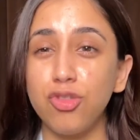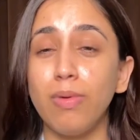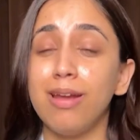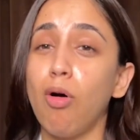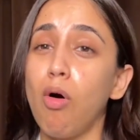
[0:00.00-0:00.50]

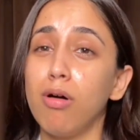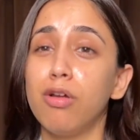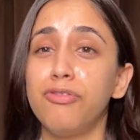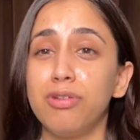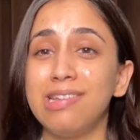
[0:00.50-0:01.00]
When all
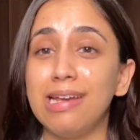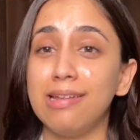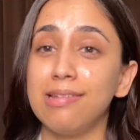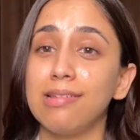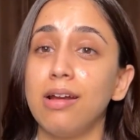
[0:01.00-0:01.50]
of your
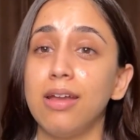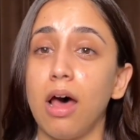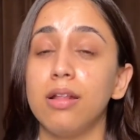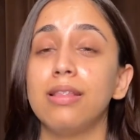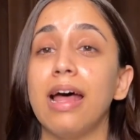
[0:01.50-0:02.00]
stages are
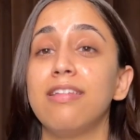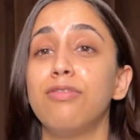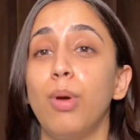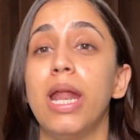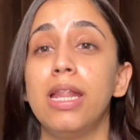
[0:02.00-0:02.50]
done, that's
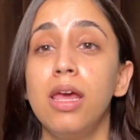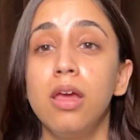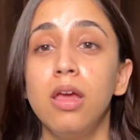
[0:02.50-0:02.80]
when